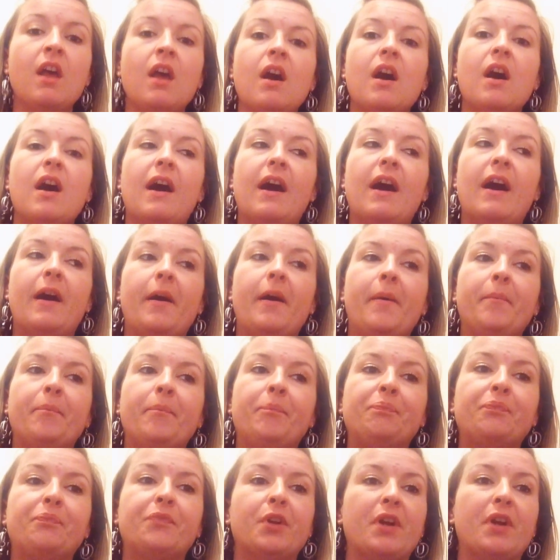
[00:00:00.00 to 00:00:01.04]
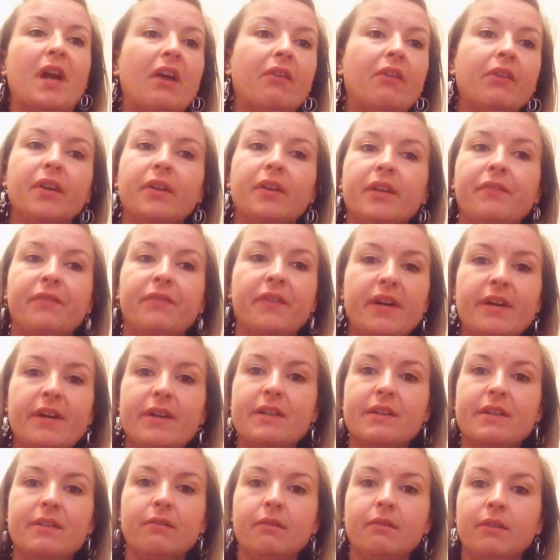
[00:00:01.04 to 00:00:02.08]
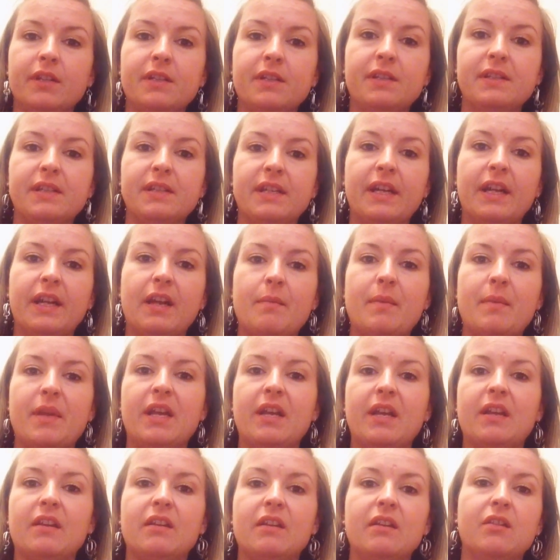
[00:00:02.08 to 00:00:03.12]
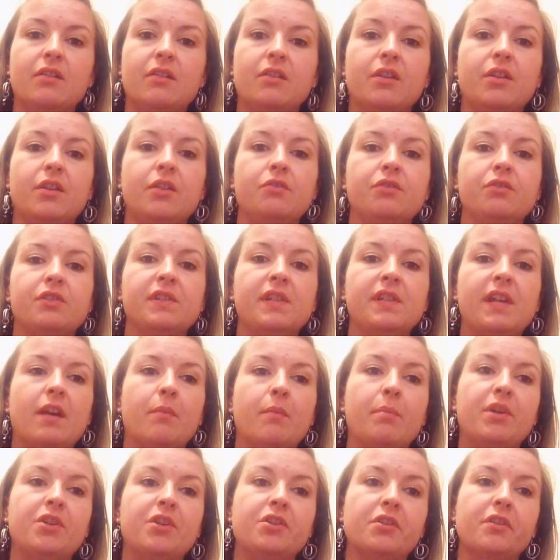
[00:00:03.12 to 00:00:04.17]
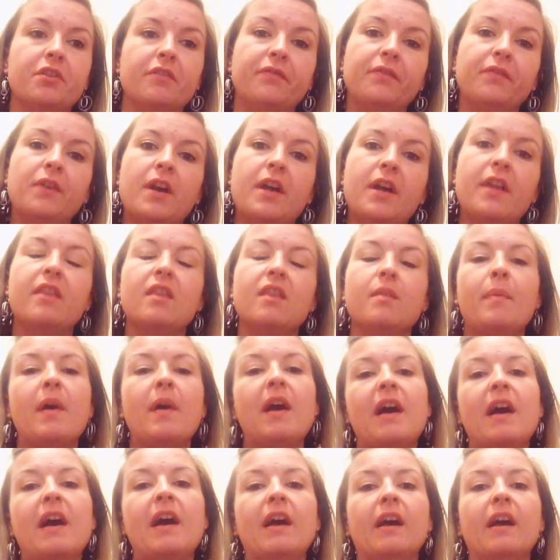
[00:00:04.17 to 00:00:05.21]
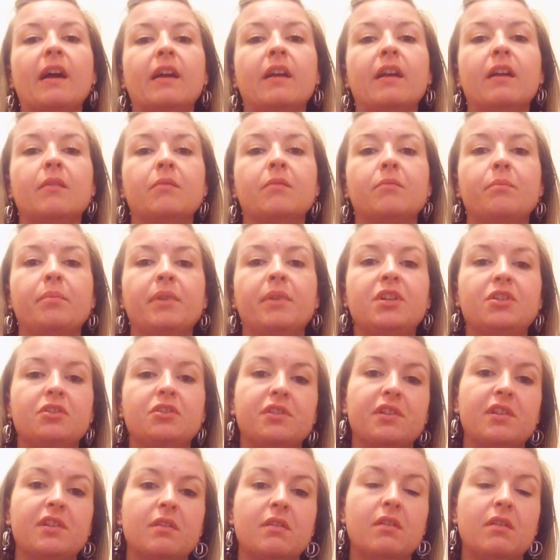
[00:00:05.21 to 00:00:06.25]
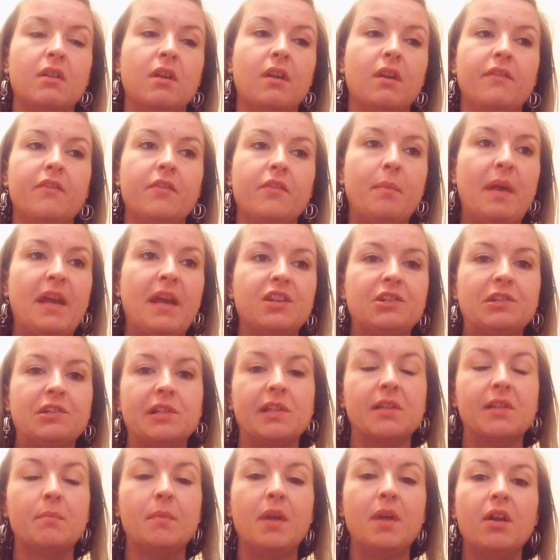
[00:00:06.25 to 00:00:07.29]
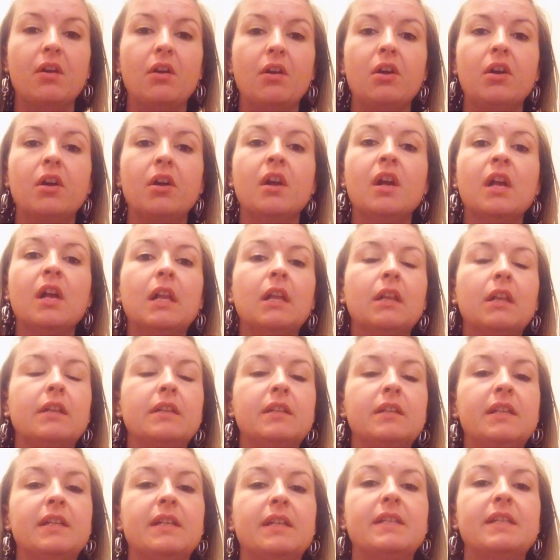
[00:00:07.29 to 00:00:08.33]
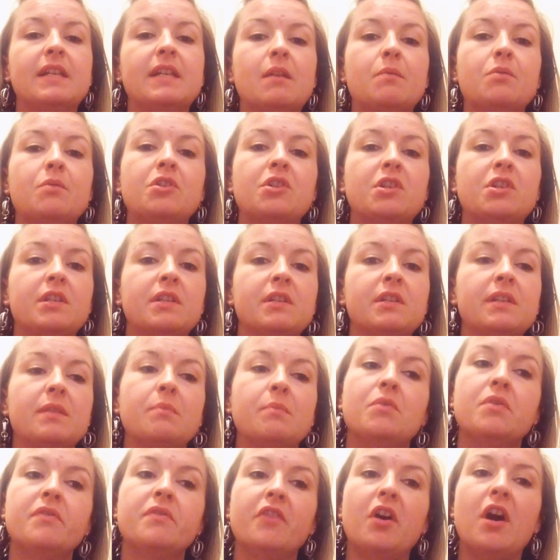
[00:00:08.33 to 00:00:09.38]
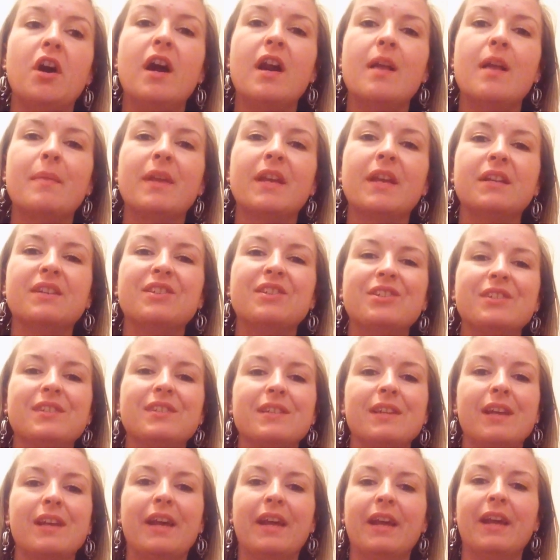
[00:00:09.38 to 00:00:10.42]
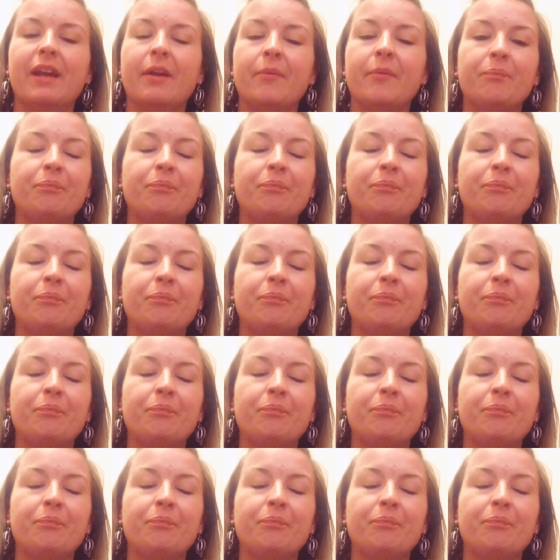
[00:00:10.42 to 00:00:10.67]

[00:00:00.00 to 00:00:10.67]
They're not really fun listing. I mean, you just take a picture of the front, the back, pictures of the pages in the middle, list any damages, and move on. I mean, it's just like,